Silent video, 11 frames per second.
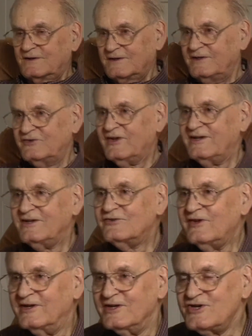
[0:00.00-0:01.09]
he said he'd
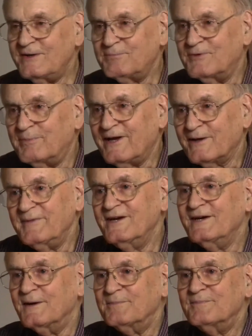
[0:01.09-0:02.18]
send a Jeep to pick me
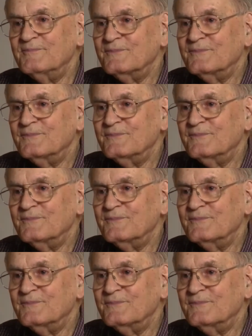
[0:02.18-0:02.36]
up.